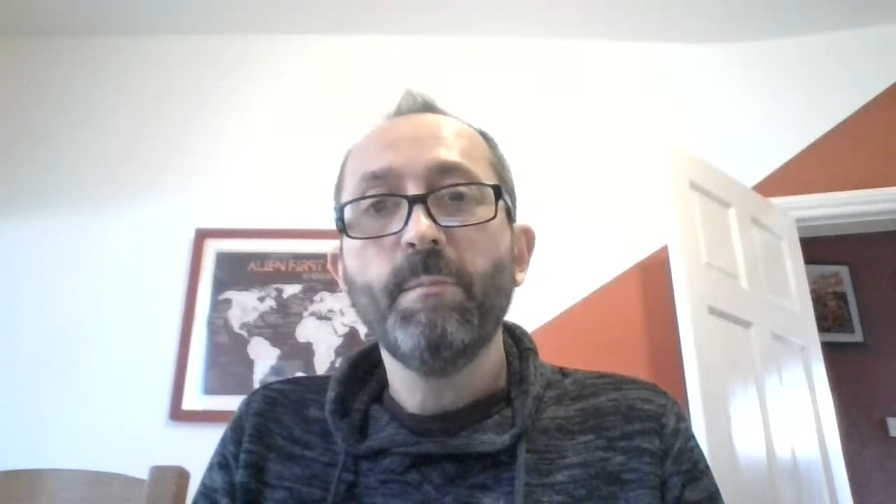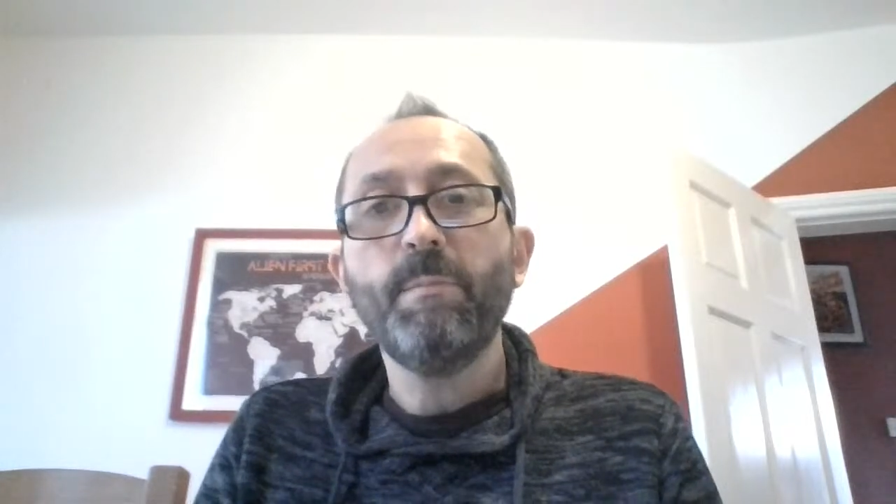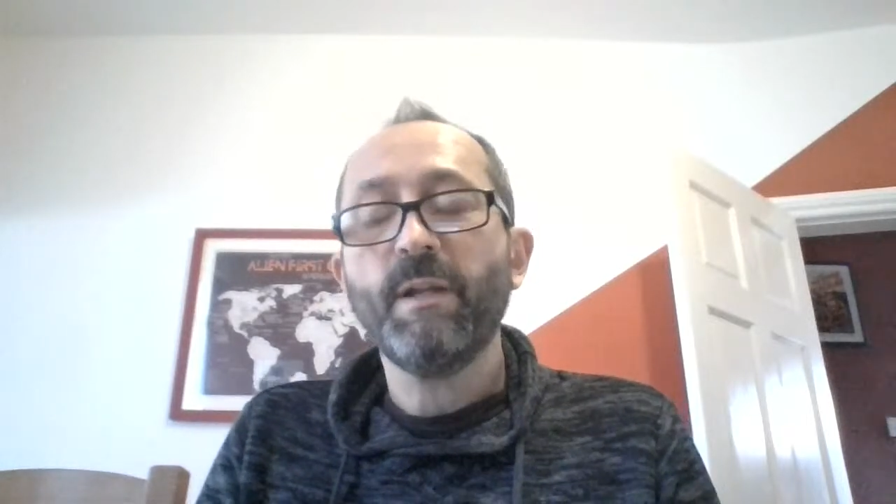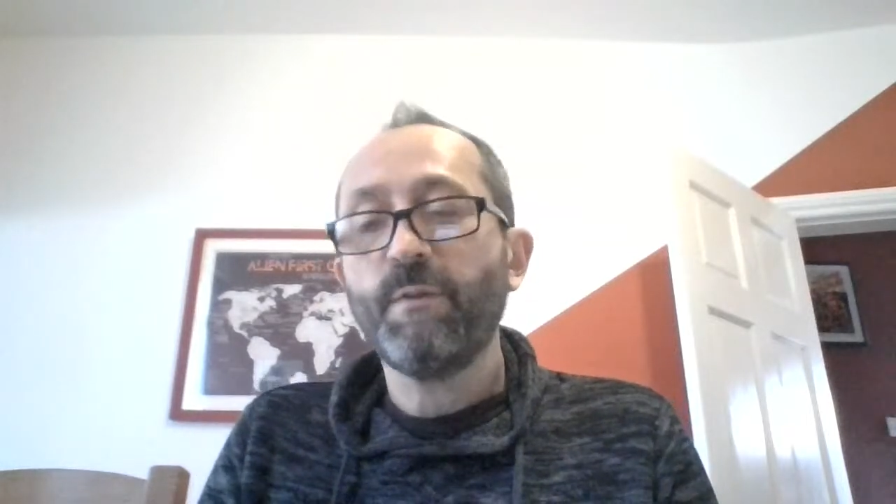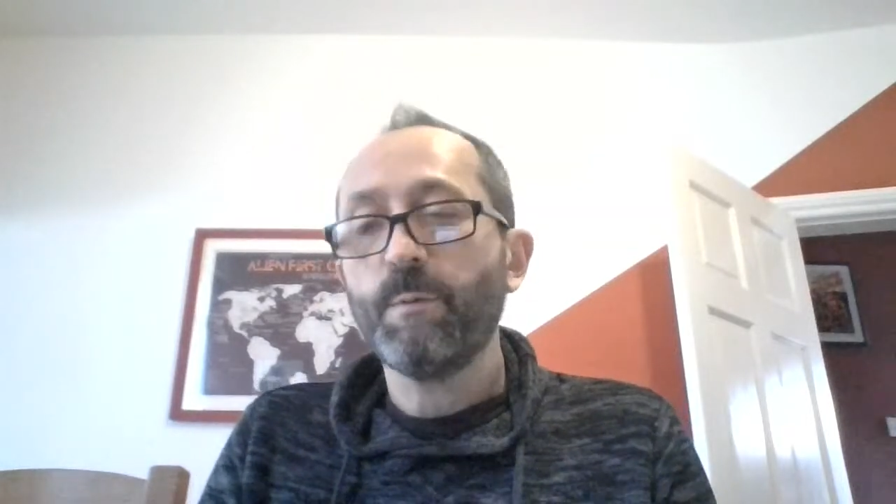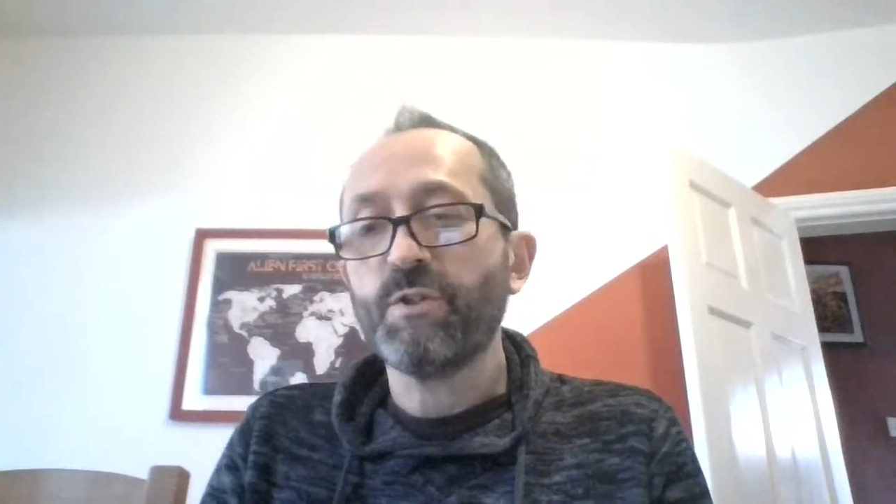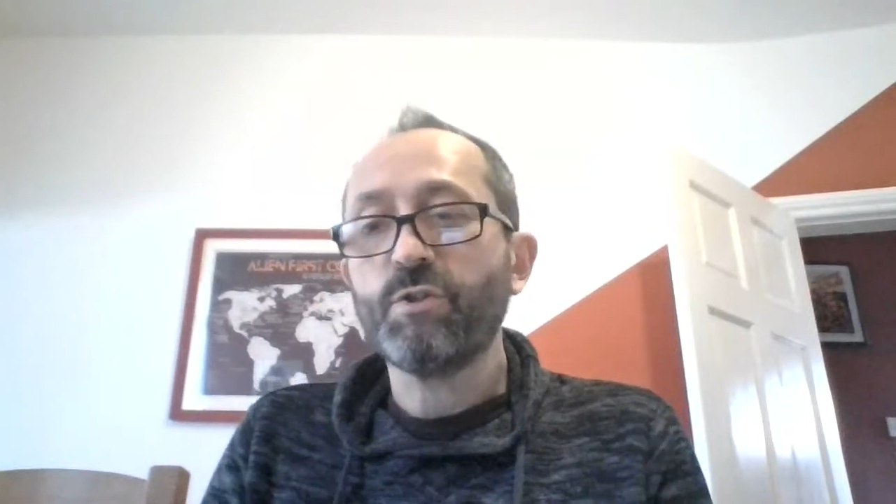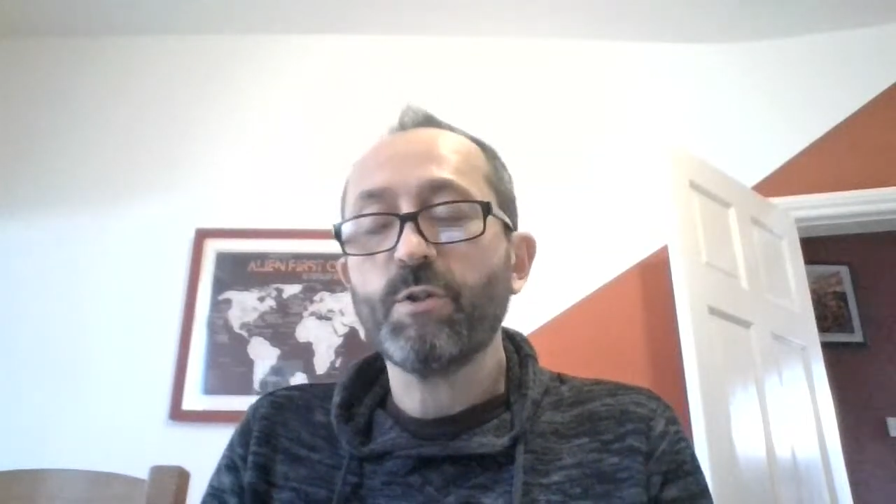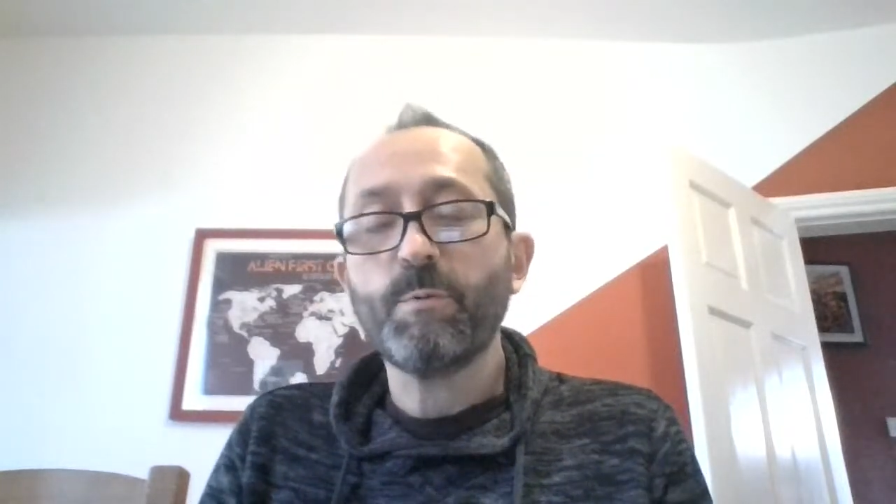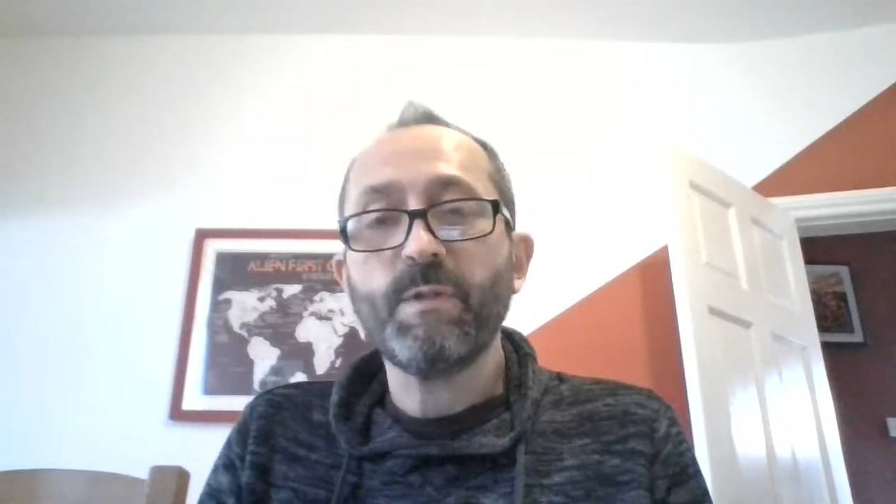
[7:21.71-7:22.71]
But if it was
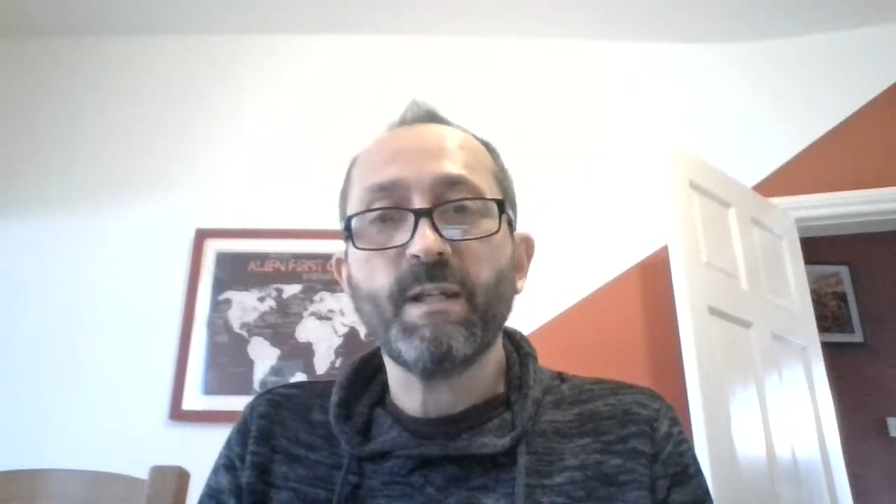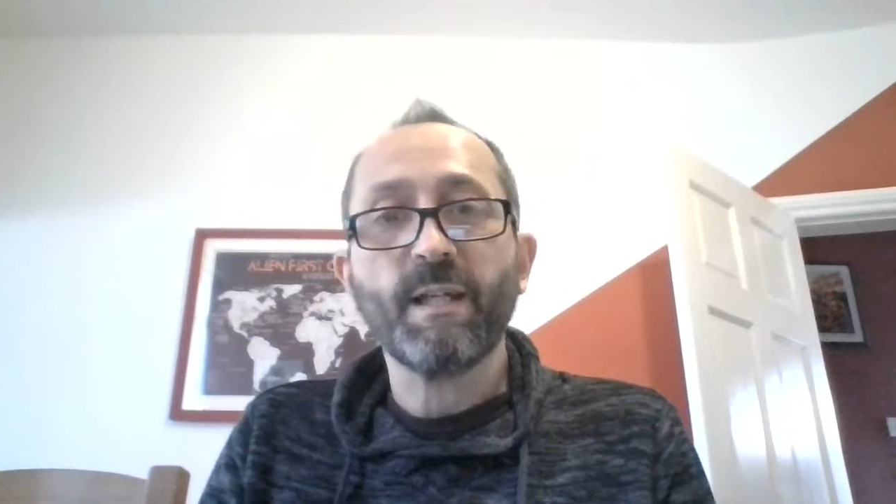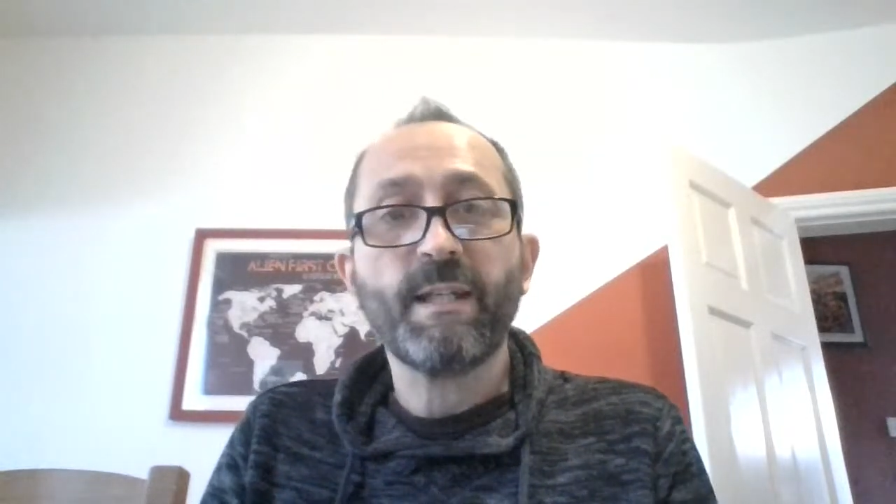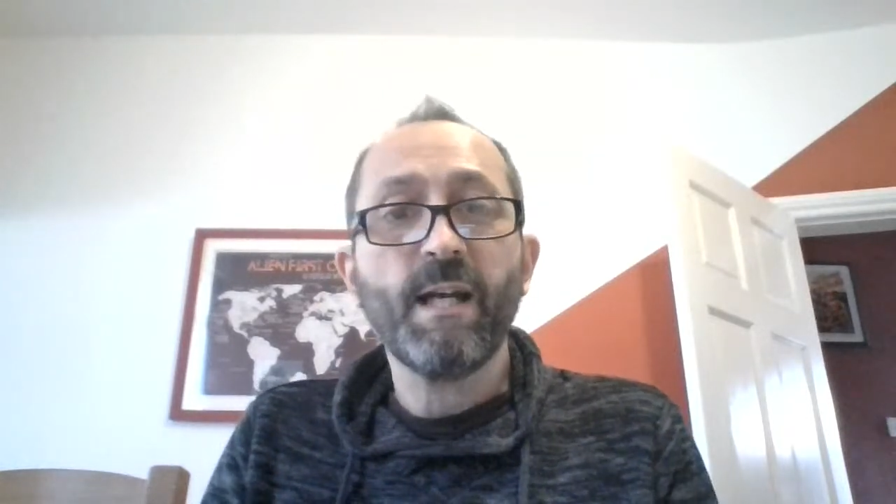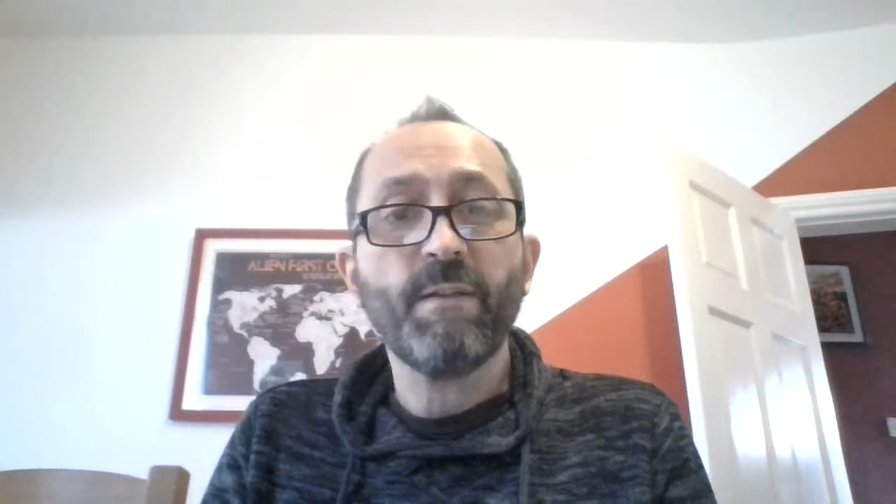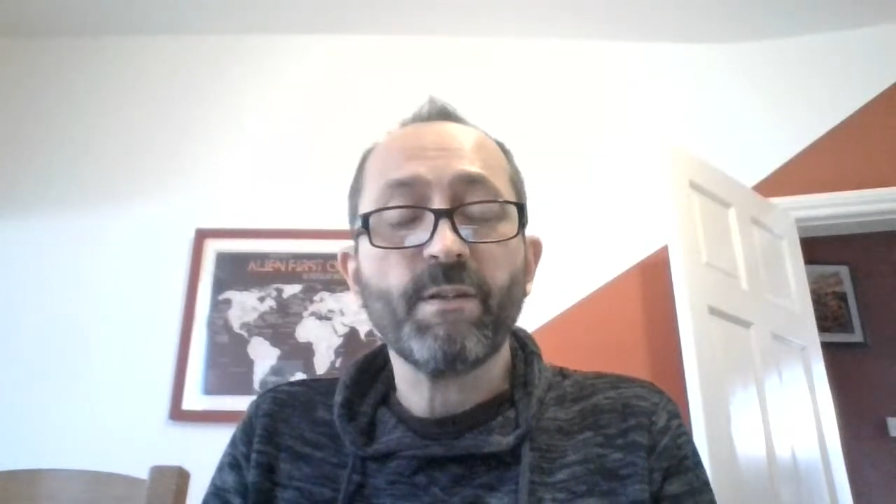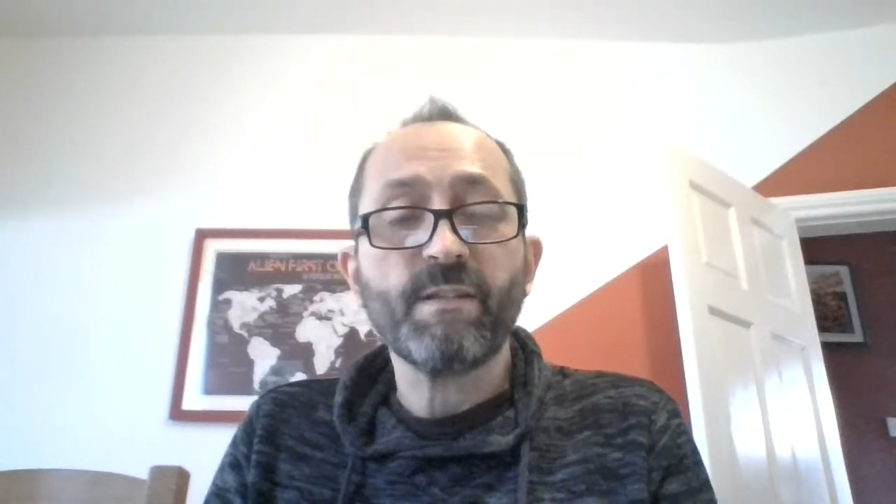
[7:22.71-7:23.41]
choice between a card that,